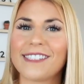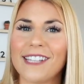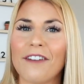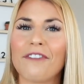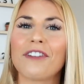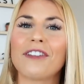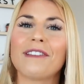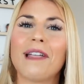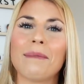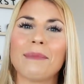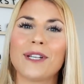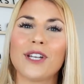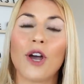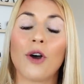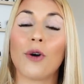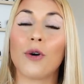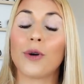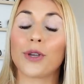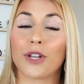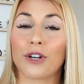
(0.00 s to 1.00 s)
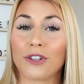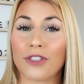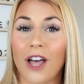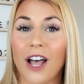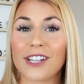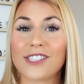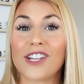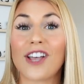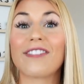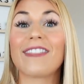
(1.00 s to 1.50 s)
Definitely let me know your
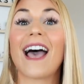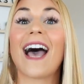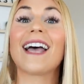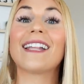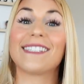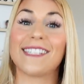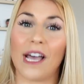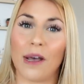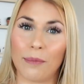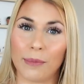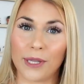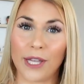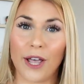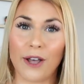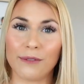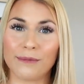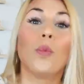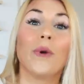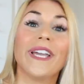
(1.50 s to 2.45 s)
thoughts on that down below.